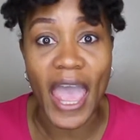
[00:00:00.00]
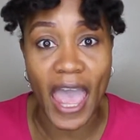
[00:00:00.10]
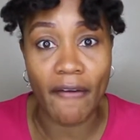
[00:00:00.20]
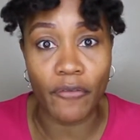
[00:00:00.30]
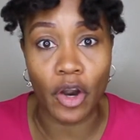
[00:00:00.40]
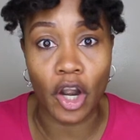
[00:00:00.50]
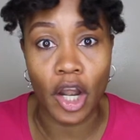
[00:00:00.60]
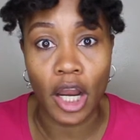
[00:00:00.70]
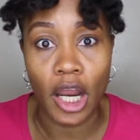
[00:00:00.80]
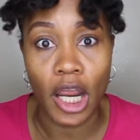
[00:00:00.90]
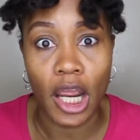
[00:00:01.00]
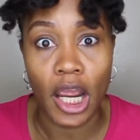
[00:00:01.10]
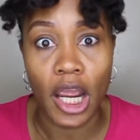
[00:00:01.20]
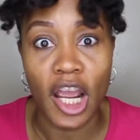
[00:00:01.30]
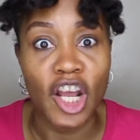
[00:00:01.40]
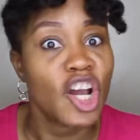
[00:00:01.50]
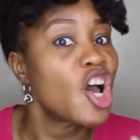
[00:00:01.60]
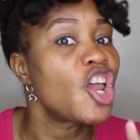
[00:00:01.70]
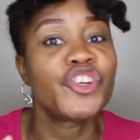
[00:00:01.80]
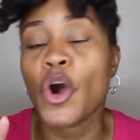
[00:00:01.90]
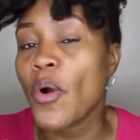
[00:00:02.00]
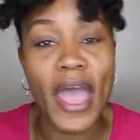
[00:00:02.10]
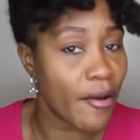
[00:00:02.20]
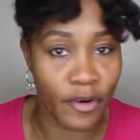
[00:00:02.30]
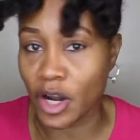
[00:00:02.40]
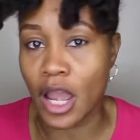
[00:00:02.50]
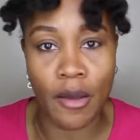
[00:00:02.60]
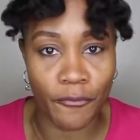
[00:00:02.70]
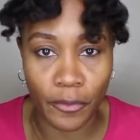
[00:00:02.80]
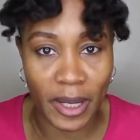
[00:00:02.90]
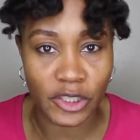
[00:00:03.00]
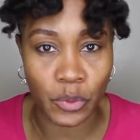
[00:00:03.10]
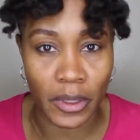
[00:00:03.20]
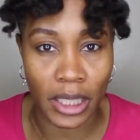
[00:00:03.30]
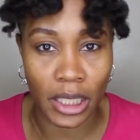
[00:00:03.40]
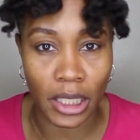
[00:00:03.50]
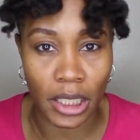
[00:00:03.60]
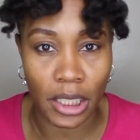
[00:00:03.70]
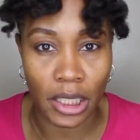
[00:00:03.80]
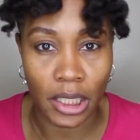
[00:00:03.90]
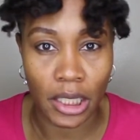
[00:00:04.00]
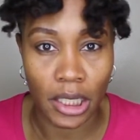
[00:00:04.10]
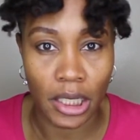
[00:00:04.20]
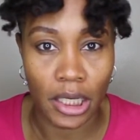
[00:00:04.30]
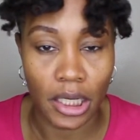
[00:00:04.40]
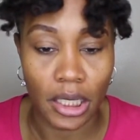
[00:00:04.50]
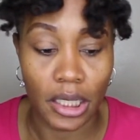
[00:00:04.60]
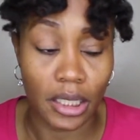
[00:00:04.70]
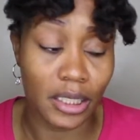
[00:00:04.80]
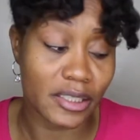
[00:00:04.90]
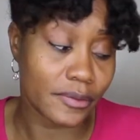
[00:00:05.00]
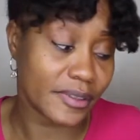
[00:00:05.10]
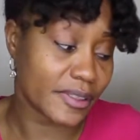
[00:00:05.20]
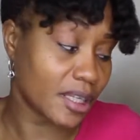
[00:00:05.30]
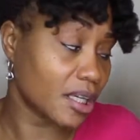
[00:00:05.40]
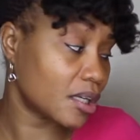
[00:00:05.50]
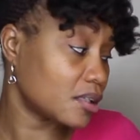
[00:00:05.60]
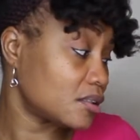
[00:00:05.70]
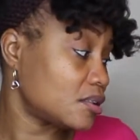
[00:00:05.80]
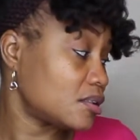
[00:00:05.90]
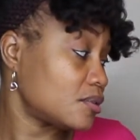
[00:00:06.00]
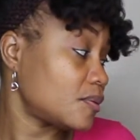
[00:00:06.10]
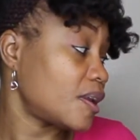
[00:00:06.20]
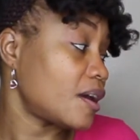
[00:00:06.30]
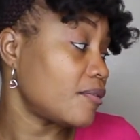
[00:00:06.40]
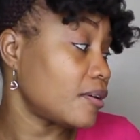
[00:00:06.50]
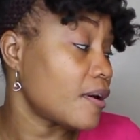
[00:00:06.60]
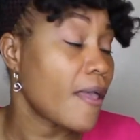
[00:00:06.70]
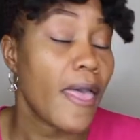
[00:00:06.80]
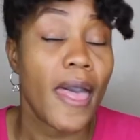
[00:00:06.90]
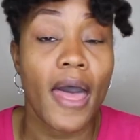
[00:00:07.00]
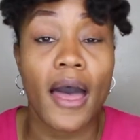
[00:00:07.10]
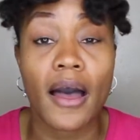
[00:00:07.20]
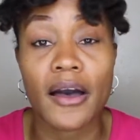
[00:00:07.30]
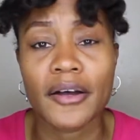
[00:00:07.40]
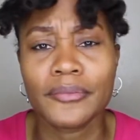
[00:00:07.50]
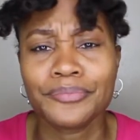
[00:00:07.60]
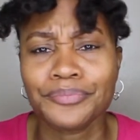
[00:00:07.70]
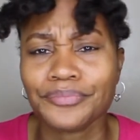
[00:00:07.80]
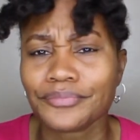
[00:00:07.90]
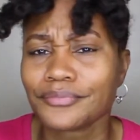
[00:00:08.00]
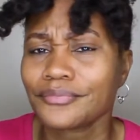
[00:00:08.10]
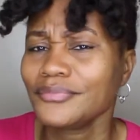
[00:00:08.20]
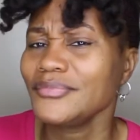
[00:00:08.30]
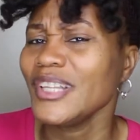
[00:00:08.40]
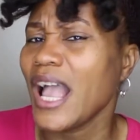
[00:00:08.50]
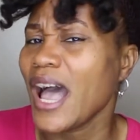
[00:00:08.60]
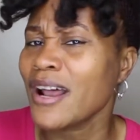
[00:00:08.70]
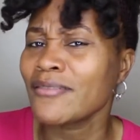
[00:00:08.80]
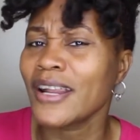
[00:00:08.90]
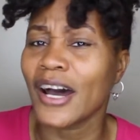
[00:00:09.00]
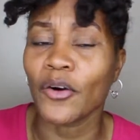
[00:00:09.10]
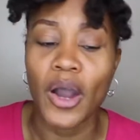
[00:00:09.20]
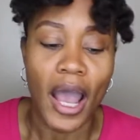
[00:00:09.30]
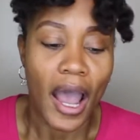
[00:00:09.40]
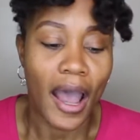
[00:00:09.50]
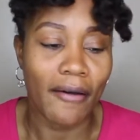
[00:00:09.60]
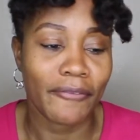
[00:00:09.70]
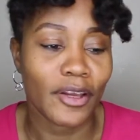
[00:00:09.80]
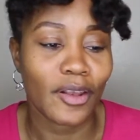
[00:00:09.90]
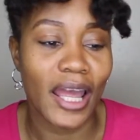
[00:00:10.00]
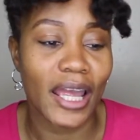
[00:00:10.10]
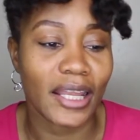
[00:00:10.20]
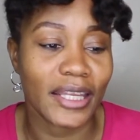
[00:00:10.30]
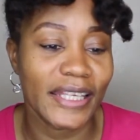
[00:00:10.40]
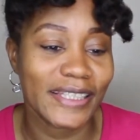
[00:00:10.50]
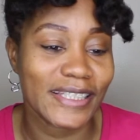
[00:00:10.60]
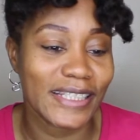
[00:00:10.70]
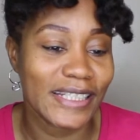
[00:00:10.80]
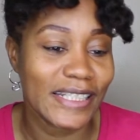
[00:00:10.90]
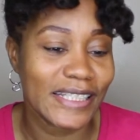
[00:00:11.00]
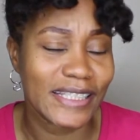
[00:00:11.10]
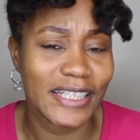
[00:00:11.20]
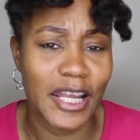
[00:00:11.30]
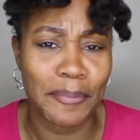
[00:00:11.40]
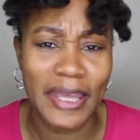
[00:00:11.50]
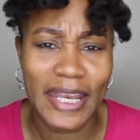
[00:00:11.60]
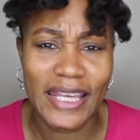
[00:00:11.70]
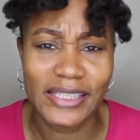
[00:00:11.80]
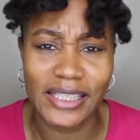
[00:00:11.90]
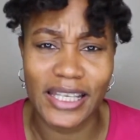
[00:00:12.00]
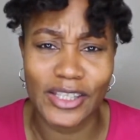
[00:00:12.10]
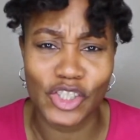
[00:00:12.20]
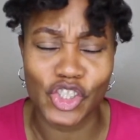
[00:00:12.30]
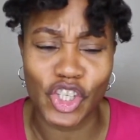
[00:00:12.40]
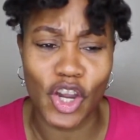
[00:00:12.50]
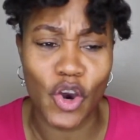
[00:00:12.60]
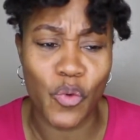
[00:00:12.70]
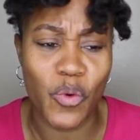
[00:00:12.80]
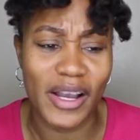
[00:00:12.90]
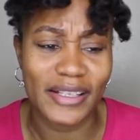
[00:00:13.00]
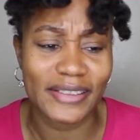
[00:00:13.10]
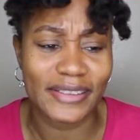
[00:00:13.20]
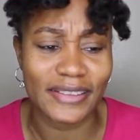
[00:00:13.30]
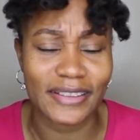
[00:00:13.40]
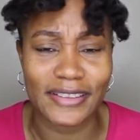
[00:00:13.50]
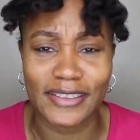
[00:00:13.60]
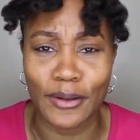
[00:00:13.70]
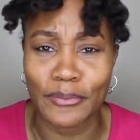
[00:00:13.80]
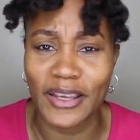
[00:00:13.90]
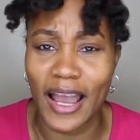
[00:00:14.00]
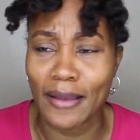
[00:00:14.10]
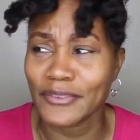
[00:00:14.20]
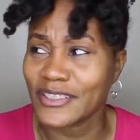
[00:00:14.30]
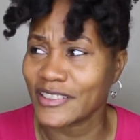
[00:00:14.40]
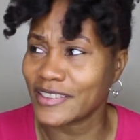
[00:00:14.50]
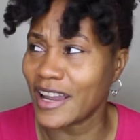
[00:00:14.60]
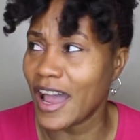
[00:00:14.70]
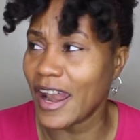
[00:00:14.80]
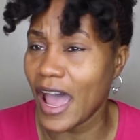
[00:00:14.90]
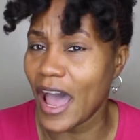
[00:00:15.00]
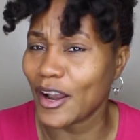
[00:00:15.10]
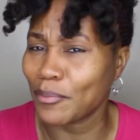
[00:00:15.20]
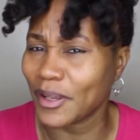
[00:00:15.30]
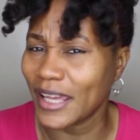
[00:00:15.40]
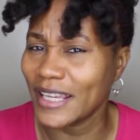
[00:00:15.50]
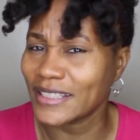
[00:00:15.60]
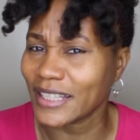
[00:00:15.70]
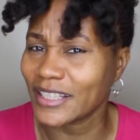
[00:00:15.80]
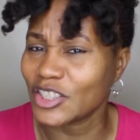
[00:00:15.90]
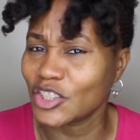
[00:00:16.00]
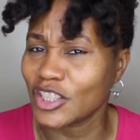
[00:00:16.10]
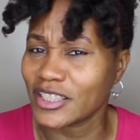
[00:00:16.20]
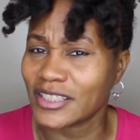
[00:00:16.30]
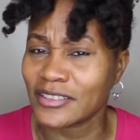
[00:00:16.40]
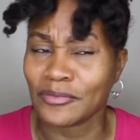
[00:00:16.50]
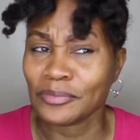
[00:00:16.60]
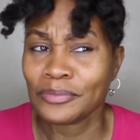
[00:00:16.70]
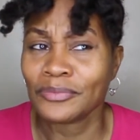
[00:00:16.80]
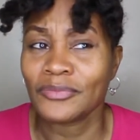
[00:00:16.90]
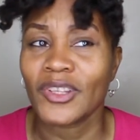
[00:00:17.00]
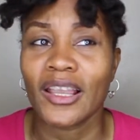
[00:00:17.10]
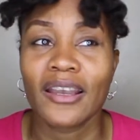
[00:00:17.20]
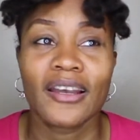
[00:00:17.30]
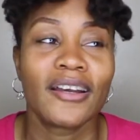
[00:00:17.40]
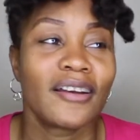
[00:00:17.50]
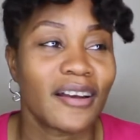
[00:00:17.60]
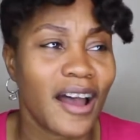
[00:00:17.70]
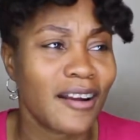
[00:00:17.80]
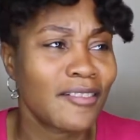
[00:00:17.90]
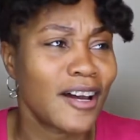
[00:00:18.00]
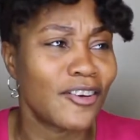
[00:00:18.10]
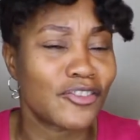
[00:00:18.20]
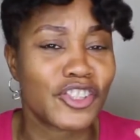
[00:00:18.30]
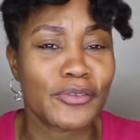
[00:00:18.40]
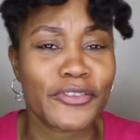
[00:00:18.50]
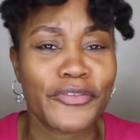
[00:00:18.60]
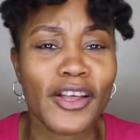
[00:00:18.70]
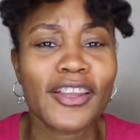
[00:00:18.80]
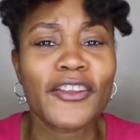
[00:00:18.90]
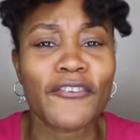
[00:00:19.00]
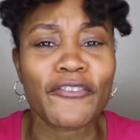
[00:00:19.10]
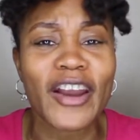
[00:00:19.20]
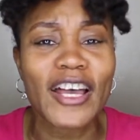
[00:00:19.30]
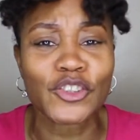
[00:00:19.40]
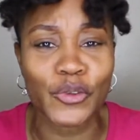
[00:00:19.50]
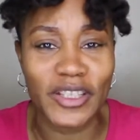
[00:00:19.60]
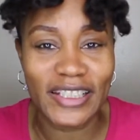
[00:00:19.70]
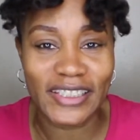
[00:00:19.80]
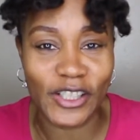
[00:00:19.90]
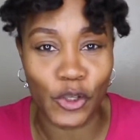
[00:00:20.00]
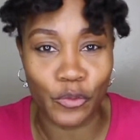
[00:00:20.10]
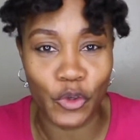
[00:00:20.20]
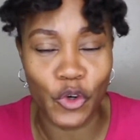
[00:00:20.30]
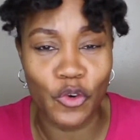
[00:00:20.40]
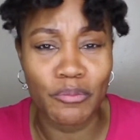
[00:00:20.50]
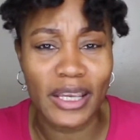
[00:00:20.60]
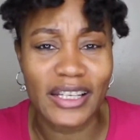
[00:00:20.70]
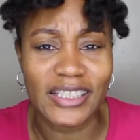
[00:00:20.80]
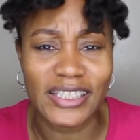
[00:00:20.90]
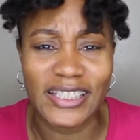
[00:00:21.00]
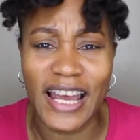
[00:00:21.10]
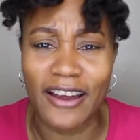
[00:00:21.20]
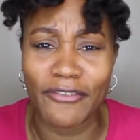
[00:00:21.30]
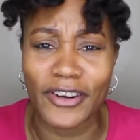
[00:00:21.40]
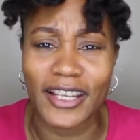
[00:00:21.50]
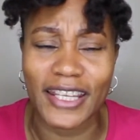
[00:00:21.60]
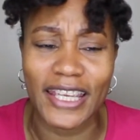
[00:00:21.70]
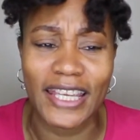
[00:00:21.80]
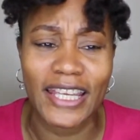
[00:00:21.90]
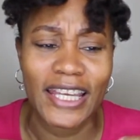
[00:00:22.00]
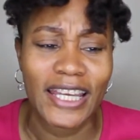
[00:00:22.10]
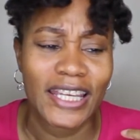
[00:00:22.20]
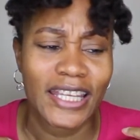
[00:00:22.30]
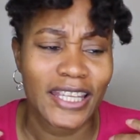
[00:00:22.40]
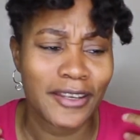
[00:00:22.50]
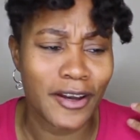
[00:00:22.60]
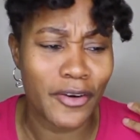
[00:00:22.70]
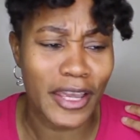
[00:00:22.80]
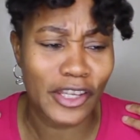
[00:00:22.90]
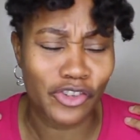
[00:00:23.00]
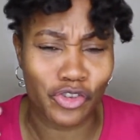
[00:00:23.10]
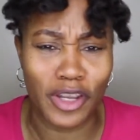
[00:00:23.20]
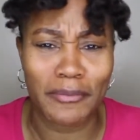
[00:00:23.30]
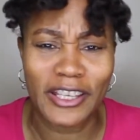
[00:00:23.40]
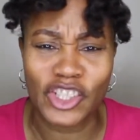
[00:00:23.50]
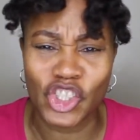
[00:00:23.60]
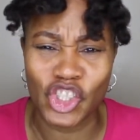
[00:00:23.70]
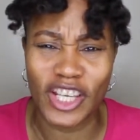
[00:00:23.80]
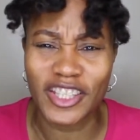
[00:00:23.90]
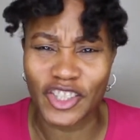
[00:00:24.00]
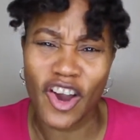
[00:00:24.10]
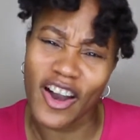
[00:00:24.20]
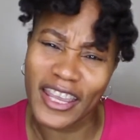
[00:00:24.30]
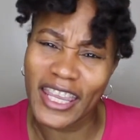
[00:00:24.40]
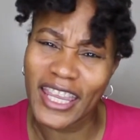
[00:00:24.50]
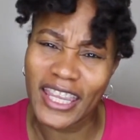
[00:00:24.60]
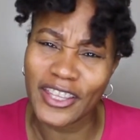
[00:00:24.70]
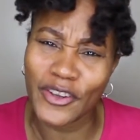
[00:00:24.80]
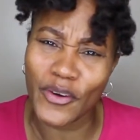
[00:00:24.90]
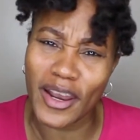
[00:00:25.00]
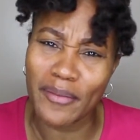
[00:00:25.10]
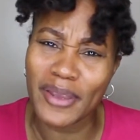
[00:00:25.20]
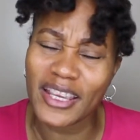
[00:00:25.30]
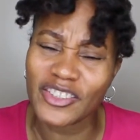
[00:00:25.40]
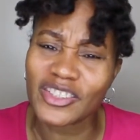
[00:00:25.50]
Ever. Don't ever come for my twin. Lisa was like, whatever. I don't know. I feel like Lisa's snippiness in the show was sometimes just kind of out of place. Like, she just, I don't know. She was feeling the frazzledness of the room because she's not really, you know, extremely shit talky. You know what I mean?